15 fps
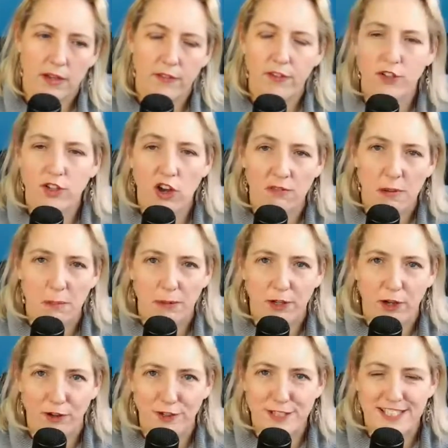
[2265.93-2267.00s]
If you don't remember
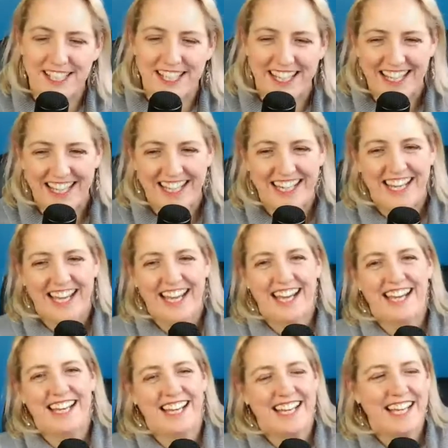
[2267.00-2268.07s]
Goatsy,
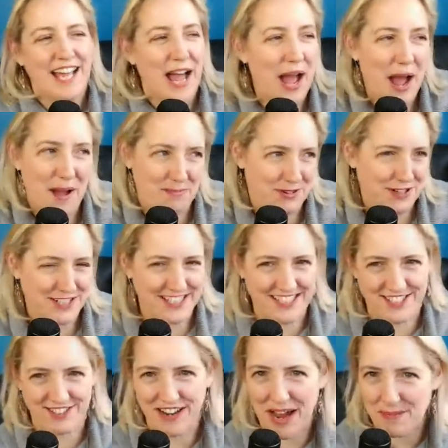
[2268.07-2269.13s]
I'm not
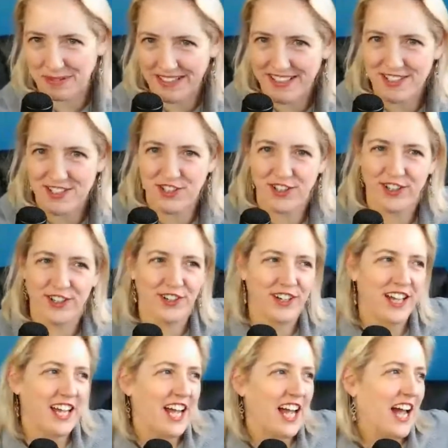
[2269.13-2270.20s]
describing it to you.
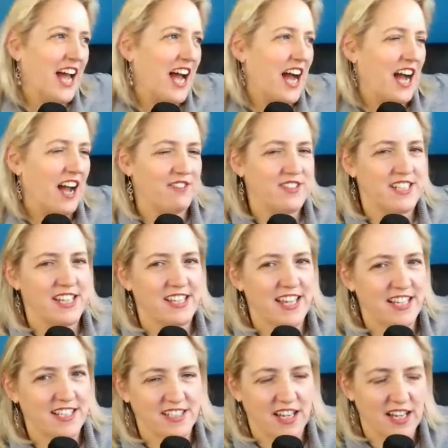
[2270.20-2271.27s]
I've seen
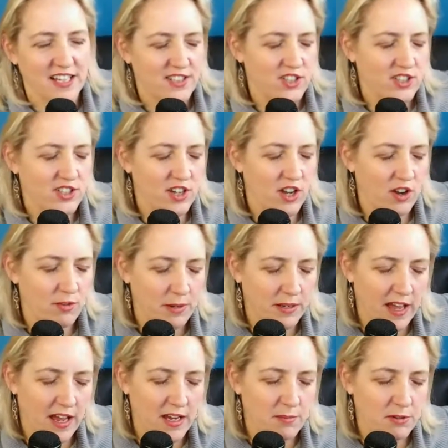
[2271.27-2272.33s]
that site
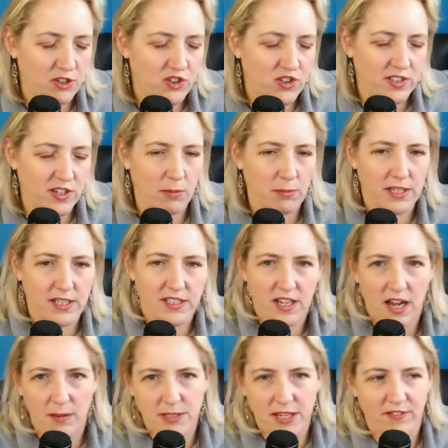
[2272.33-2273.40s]
that image so many
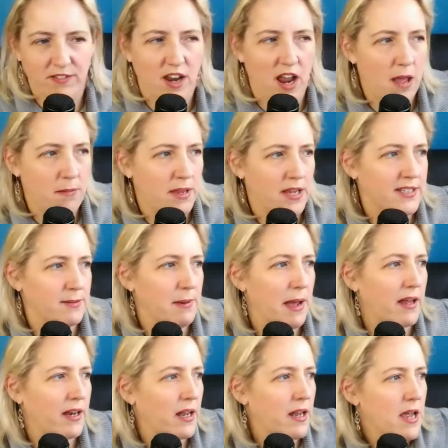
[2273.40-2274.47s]
times. I have nightmares
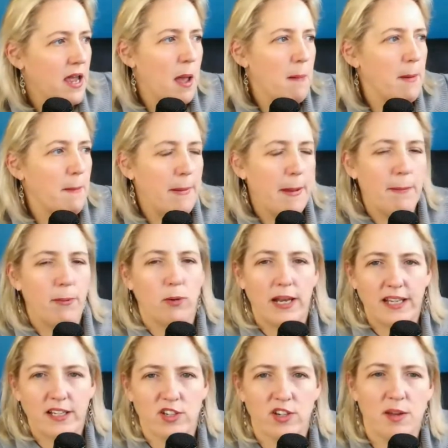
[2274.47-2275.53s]
about it. But people
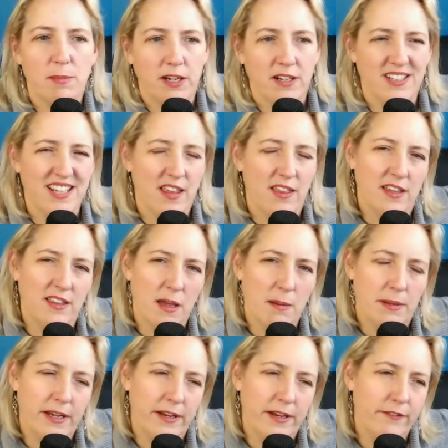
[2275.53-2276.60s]
link to it because they think they're
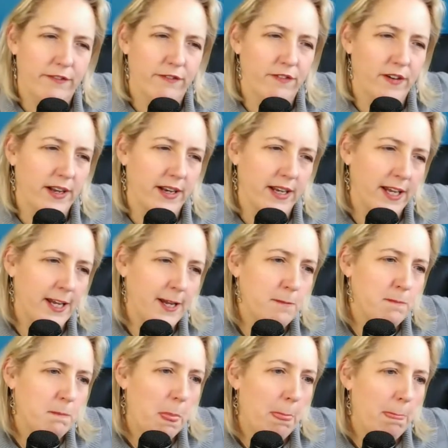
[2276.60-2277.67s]
being funny,
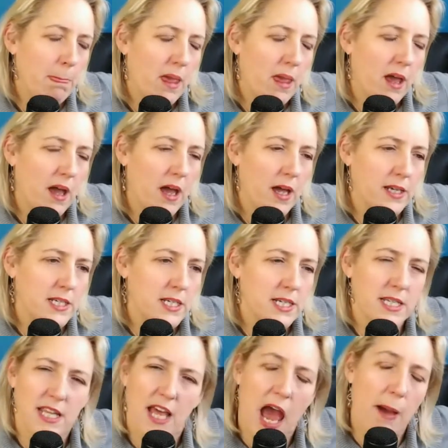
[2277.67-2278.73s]

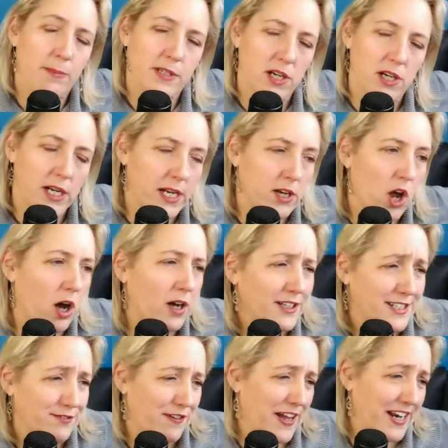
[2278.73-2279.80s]
and absolutely
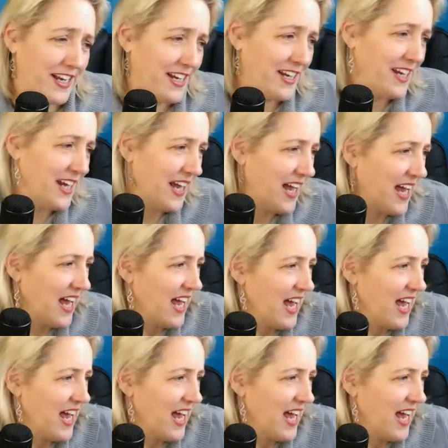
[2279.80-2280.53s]
not funny.